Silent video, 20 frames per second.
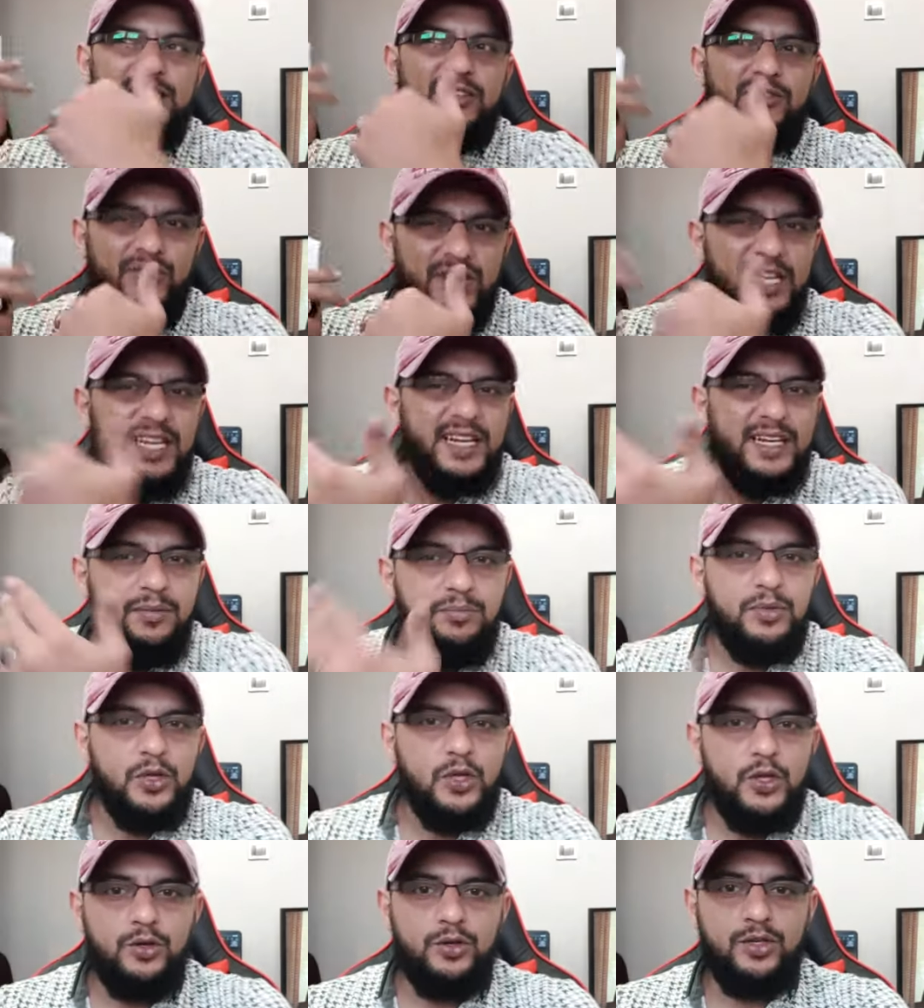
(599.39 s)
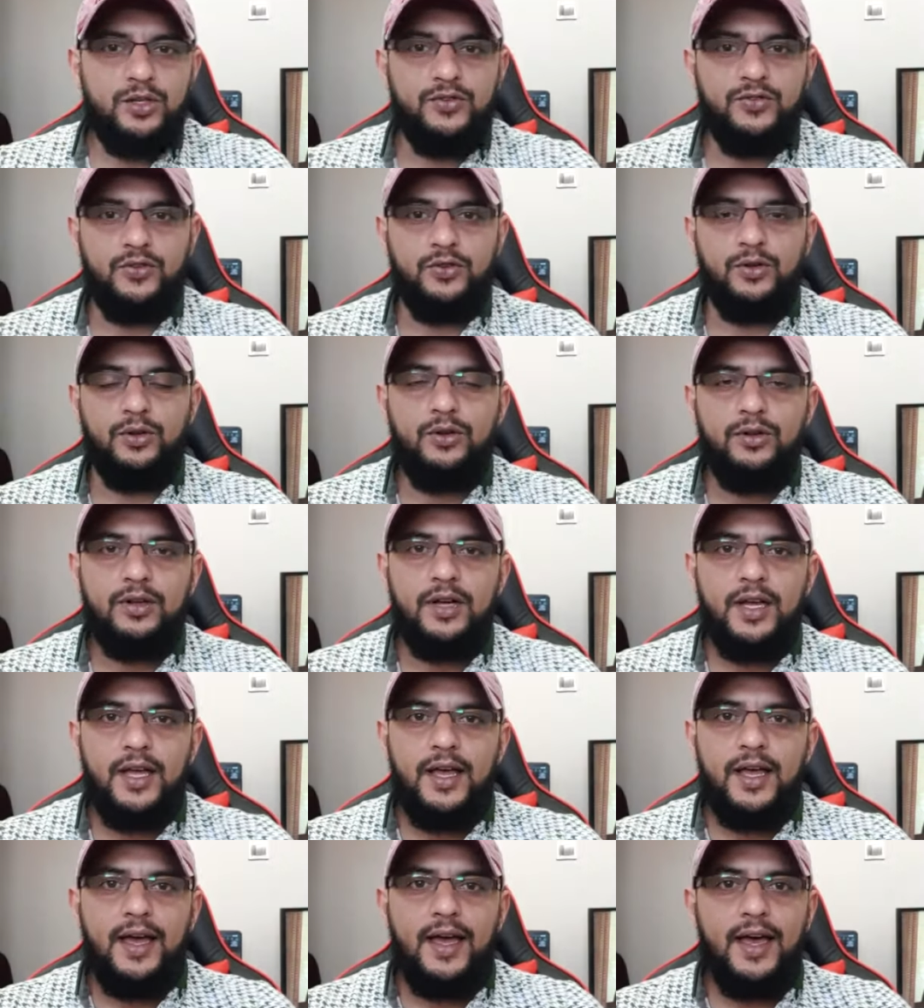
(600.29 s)
really beautiful
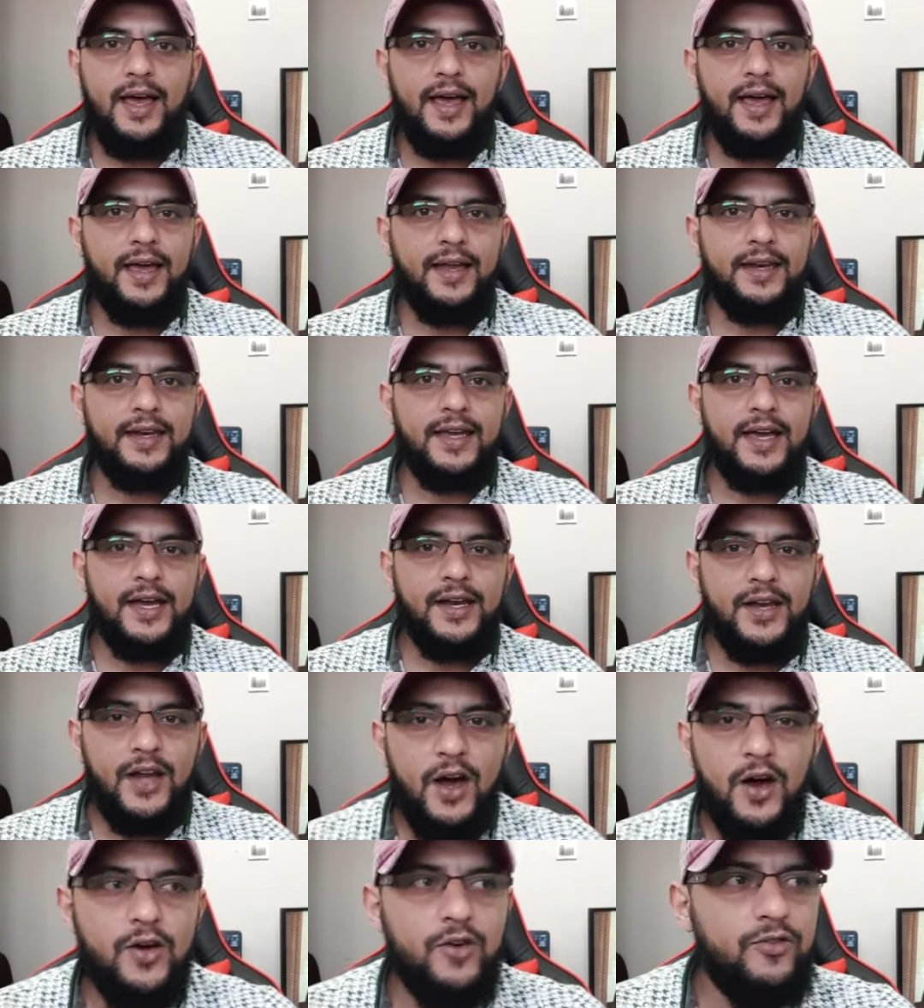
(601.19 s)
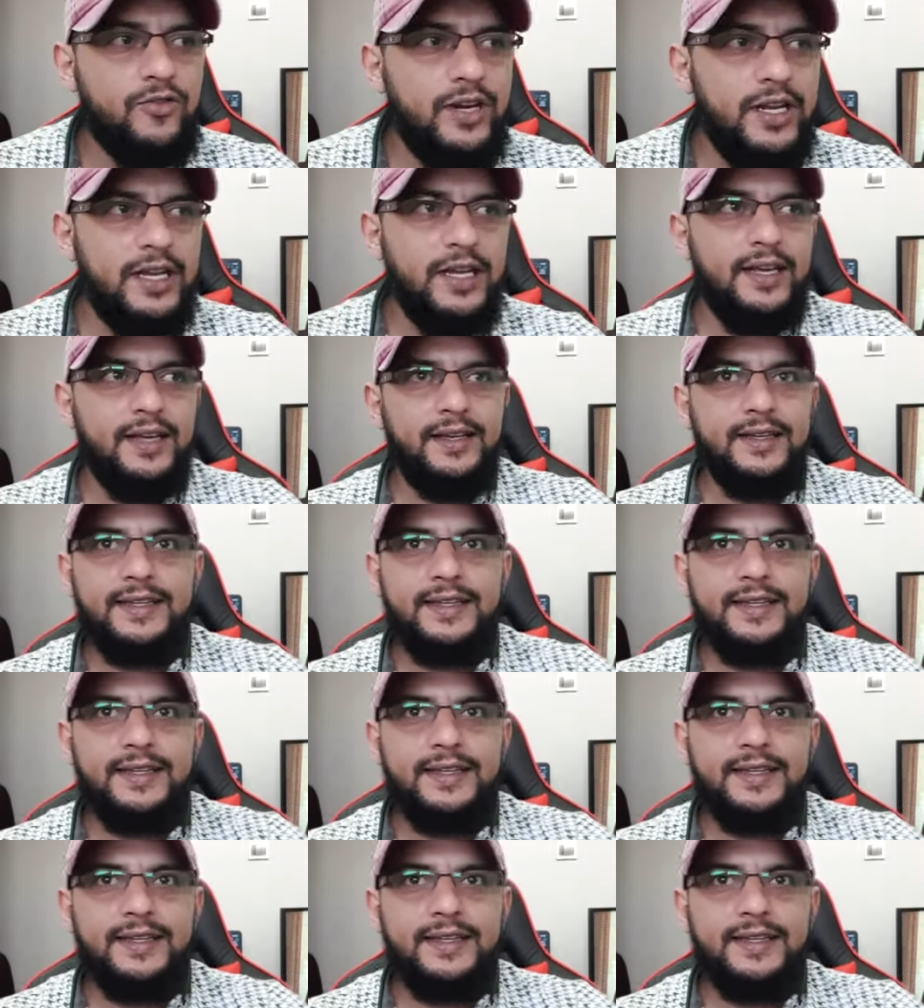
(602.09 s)
and cannot re